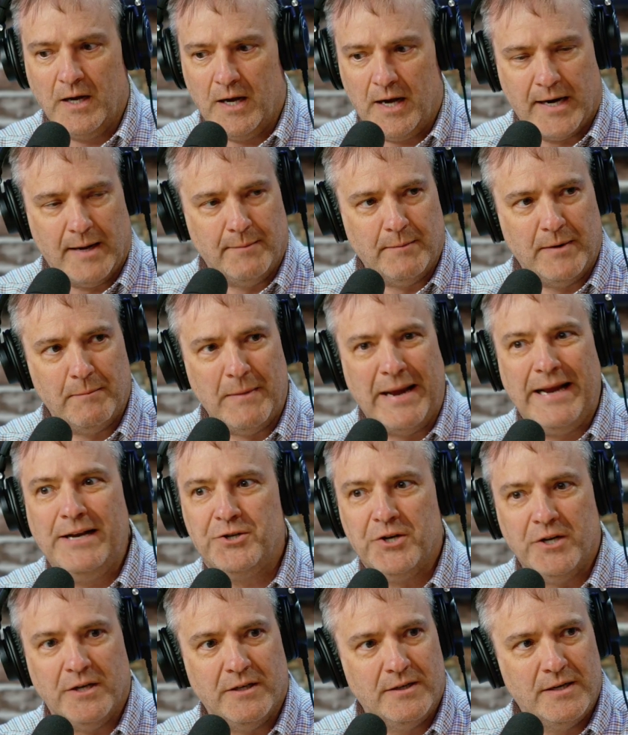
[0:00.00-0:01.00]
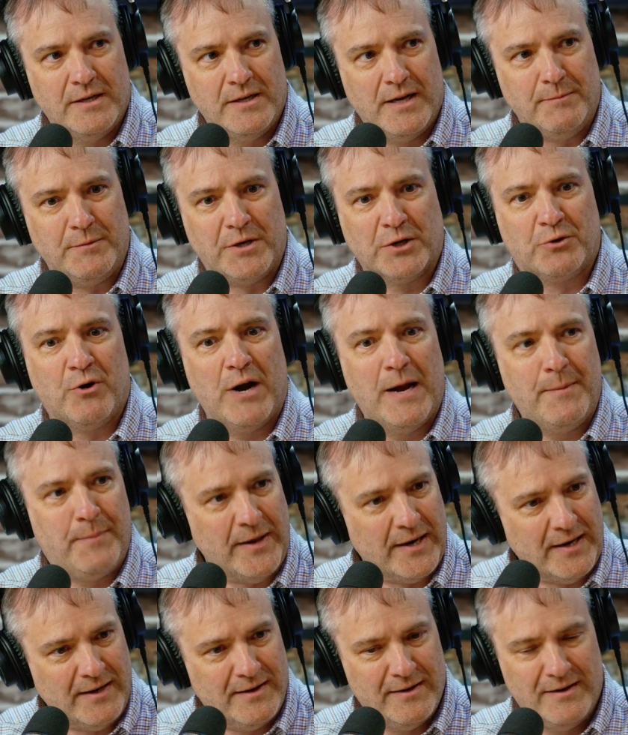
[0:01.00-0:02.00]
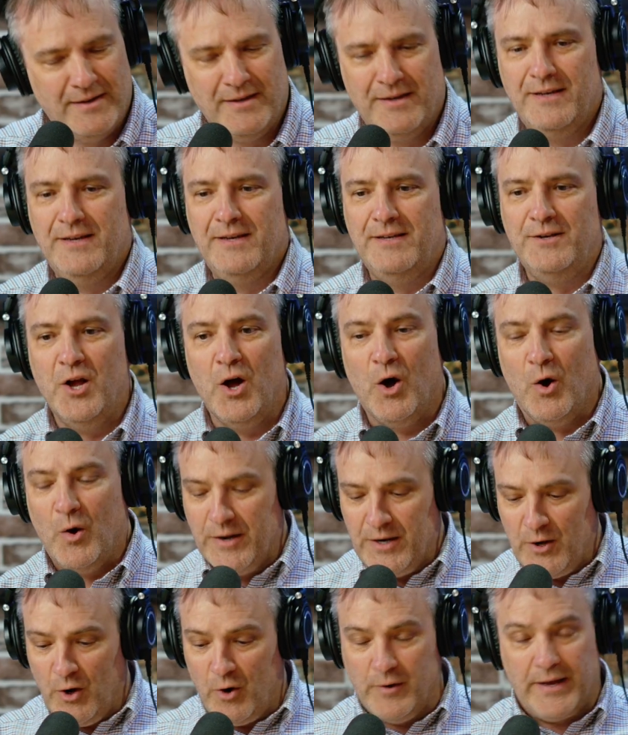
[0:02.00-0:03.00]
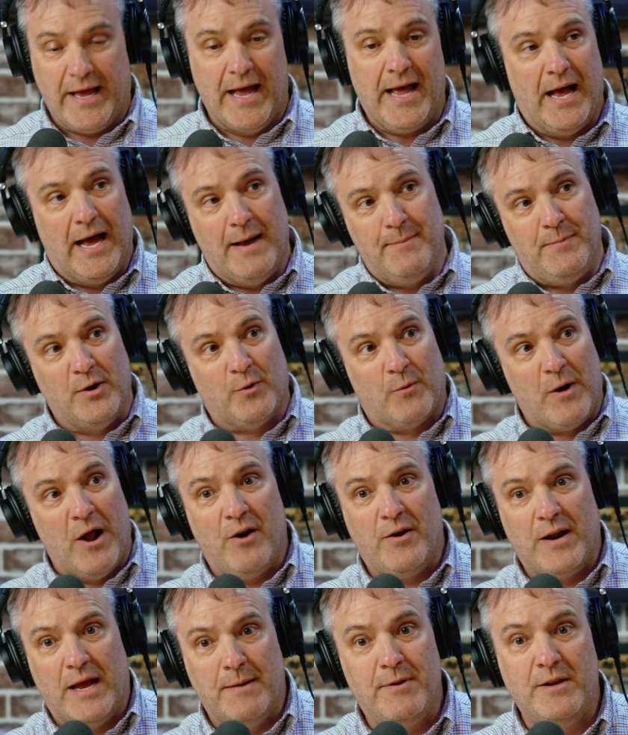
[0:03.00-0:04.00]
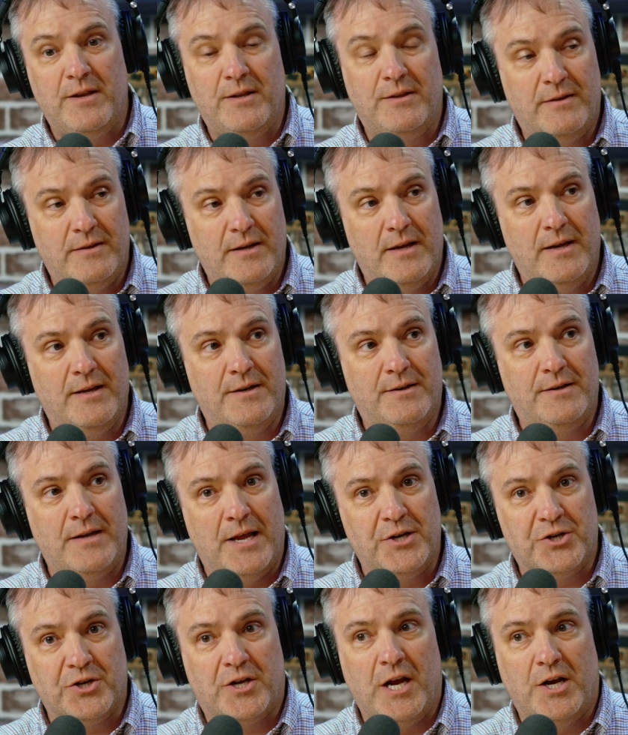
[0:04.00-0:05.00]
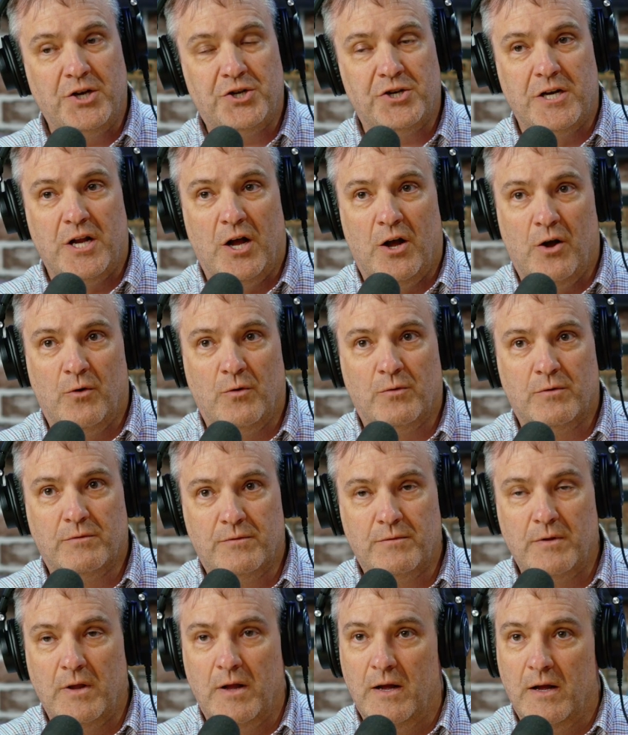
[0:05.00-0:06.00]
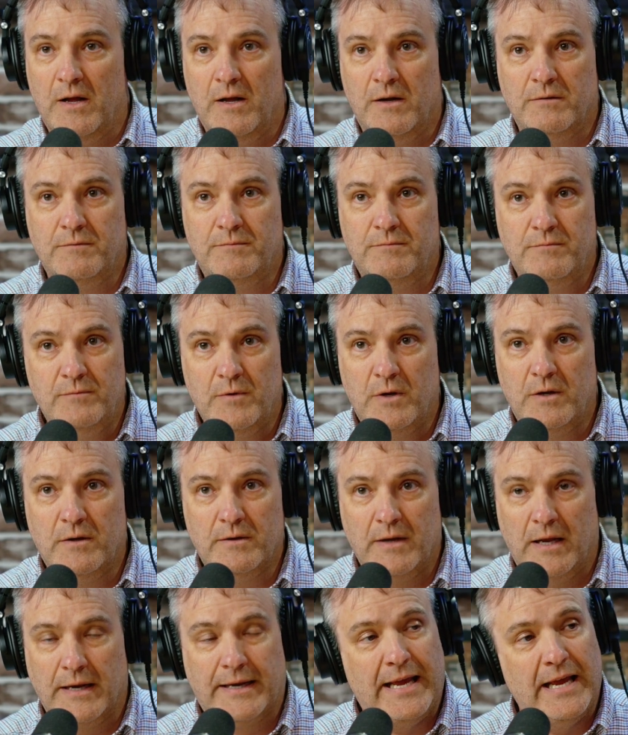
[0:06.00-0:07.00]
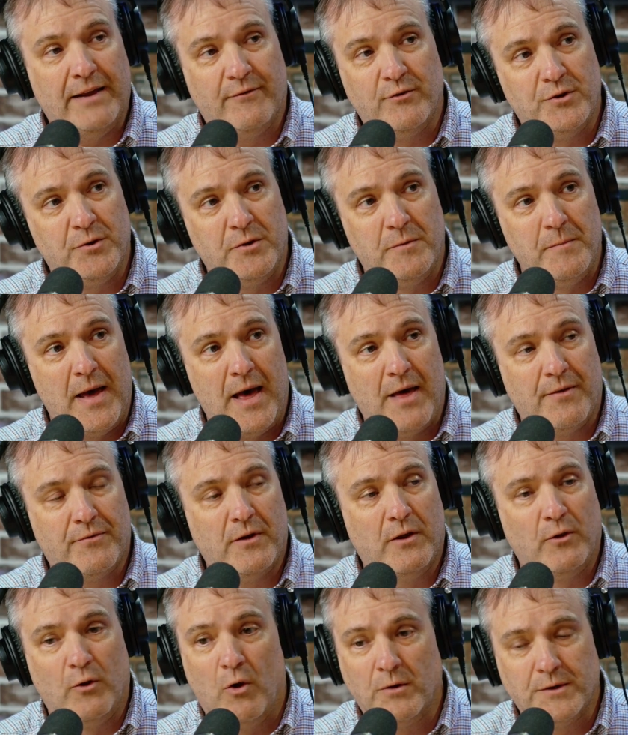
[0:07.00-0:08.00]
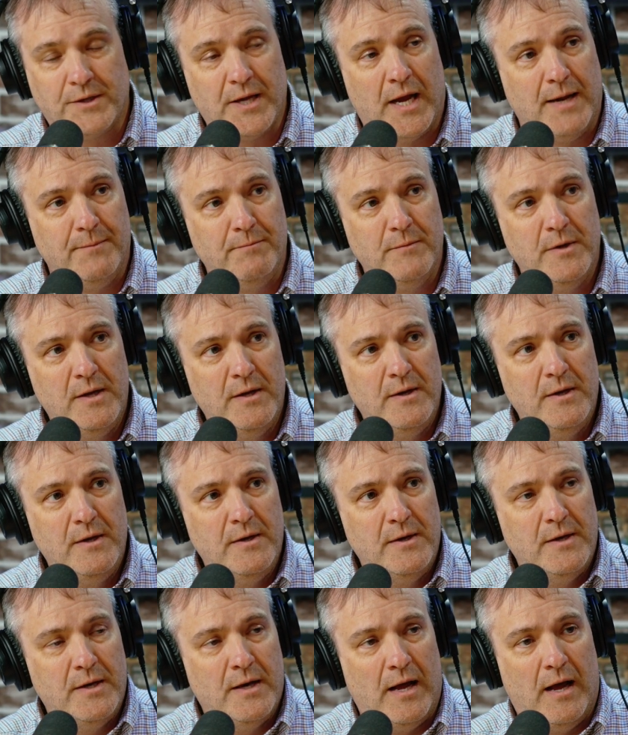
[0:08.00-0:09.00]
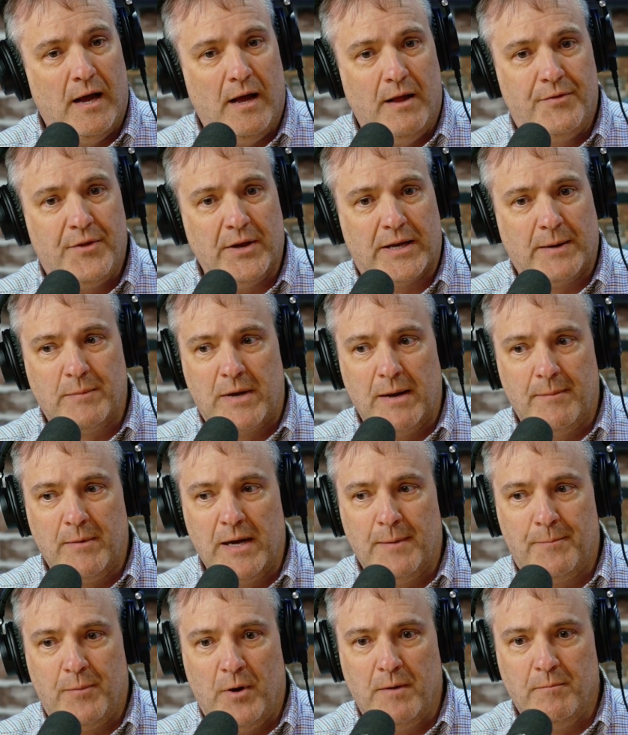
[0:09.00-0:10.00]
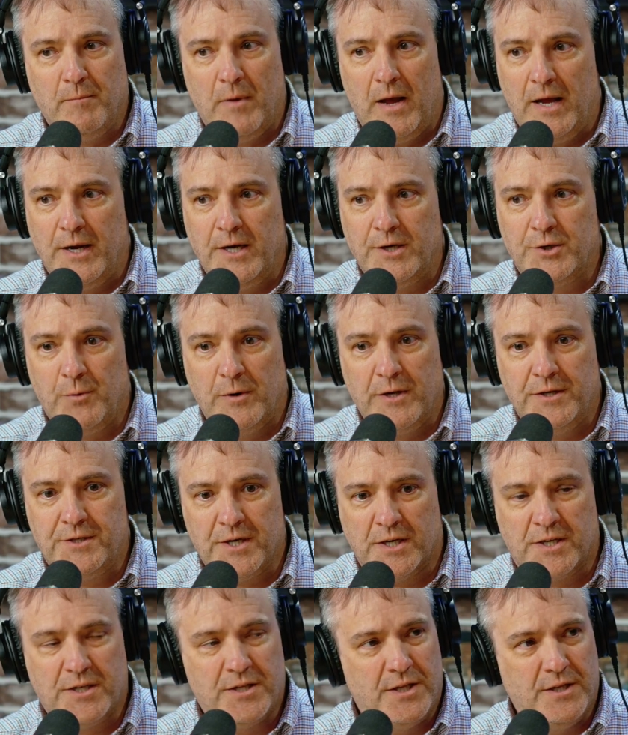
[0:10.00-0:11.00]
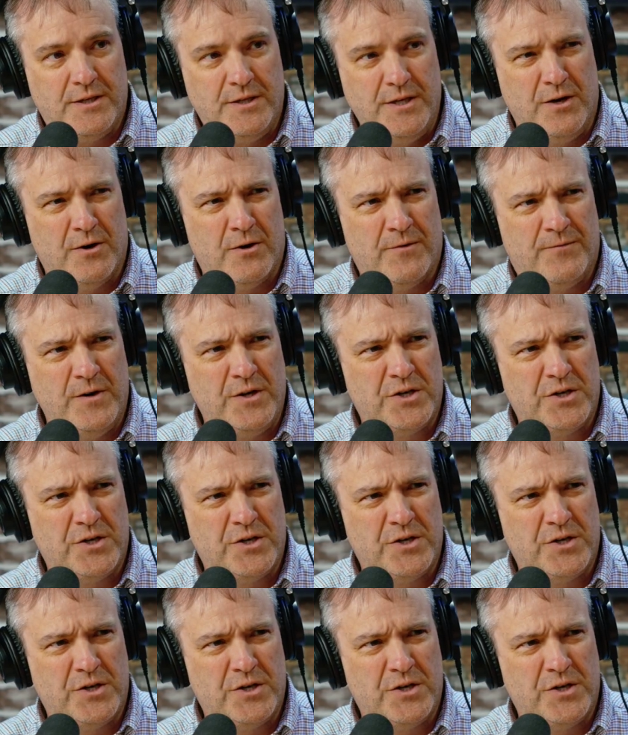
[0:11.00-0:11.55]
I'm ancient. I'm decrepit. No, yeah. I've been around. I've been in education now. I can't even do the math. A long time. I think I'm coming up on my 26th year, finishing my